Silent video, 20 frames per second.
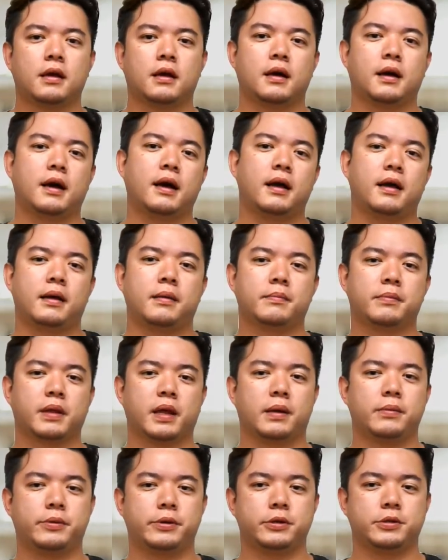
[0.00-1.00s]
Hi, I'm
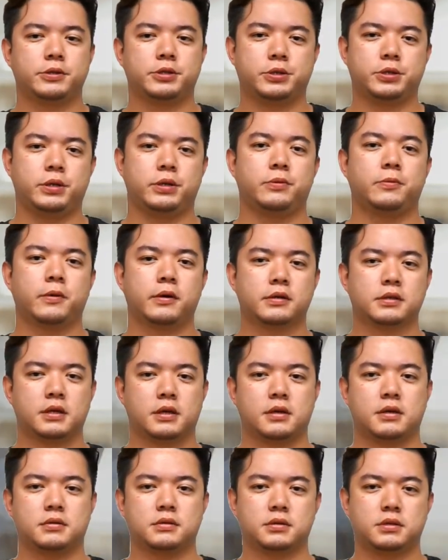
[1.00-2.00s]
Gabriel Xu.
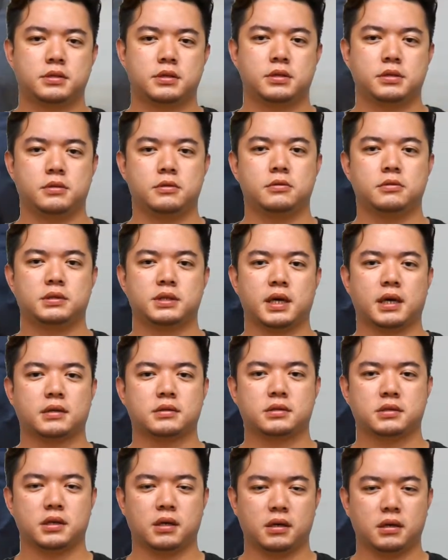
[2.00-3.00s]
Welcome to
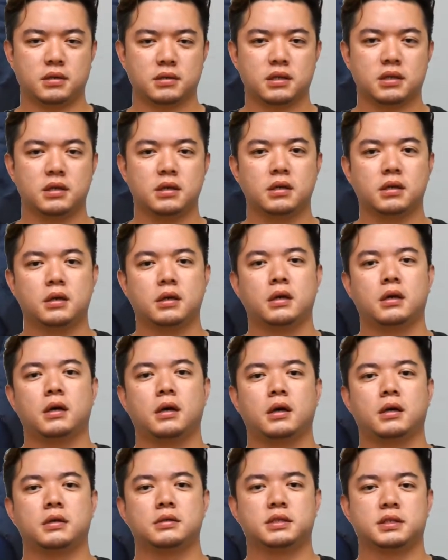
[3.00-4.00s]
Tech Talk.
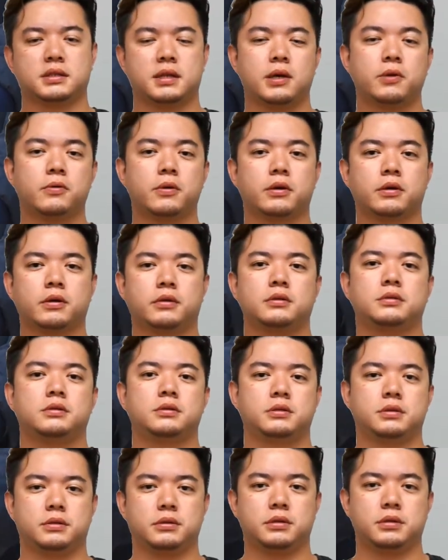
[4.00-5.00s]
Today we're
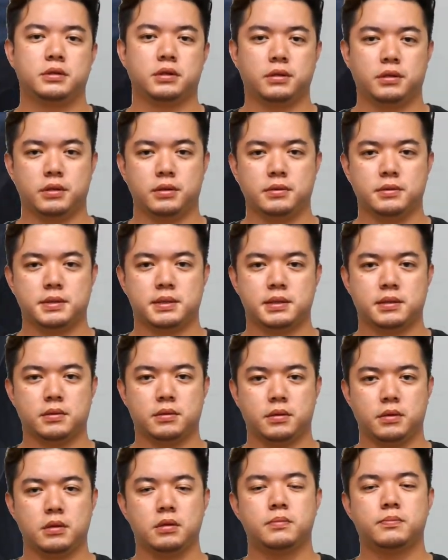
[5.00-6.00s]
going to introduce
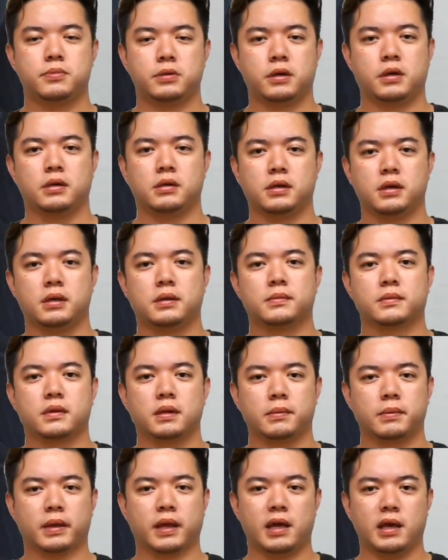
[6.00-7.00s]
a new
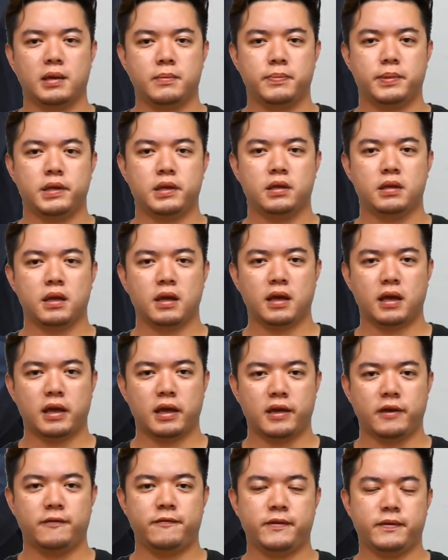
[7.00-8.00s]
product of
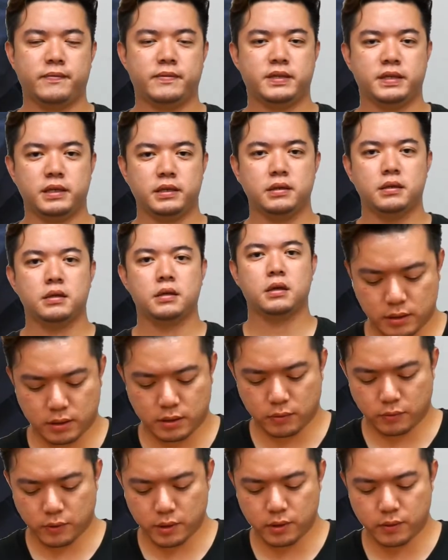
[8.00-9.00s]

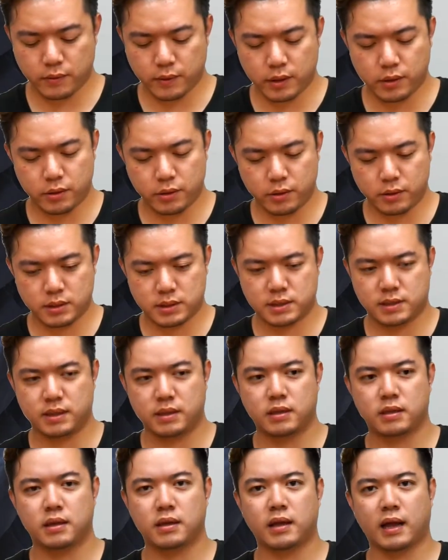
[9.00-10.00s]
WKB-850. We will use
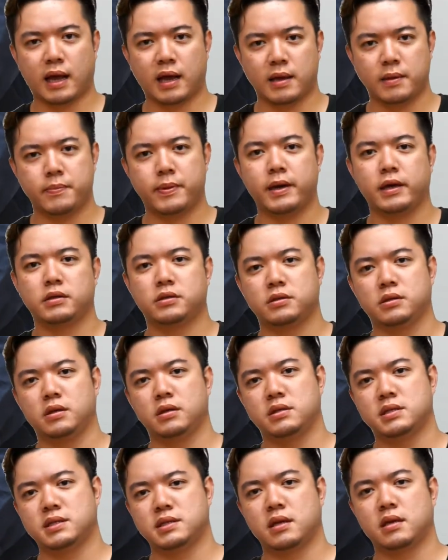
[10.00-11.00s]
iPad
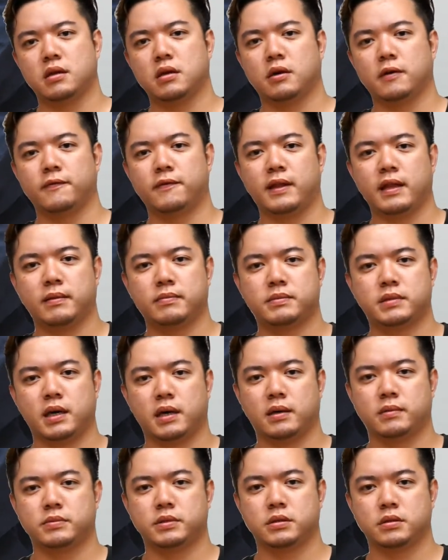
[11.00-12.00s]
instead of
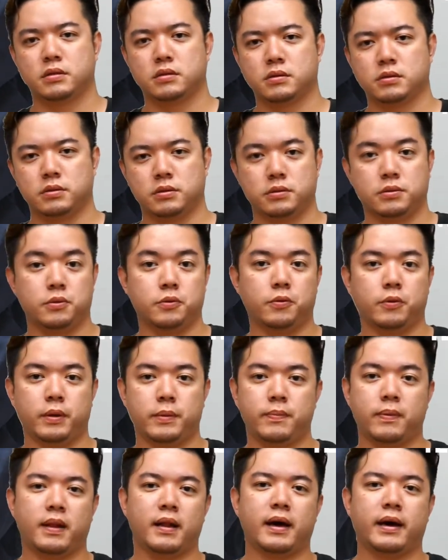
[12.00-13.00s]
laptop to
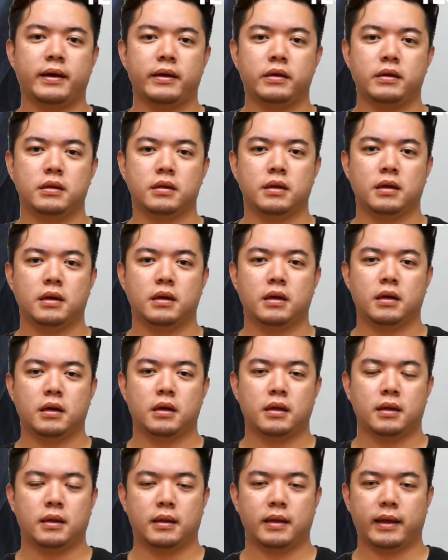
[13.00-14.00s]
reply
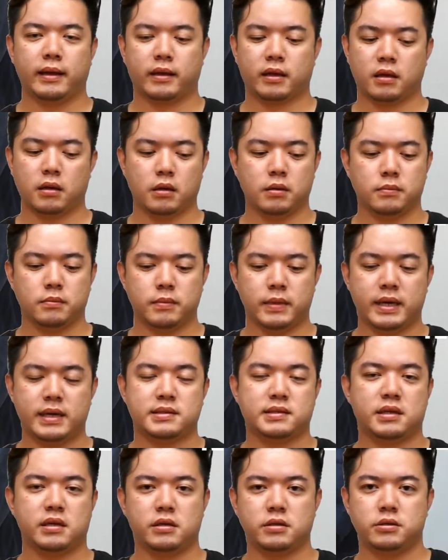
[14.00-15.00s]
like
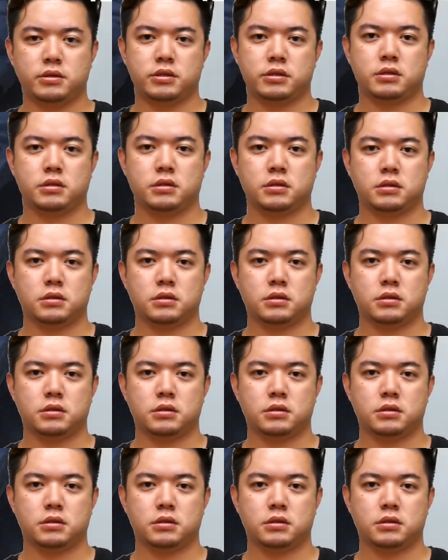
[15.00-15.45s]
message,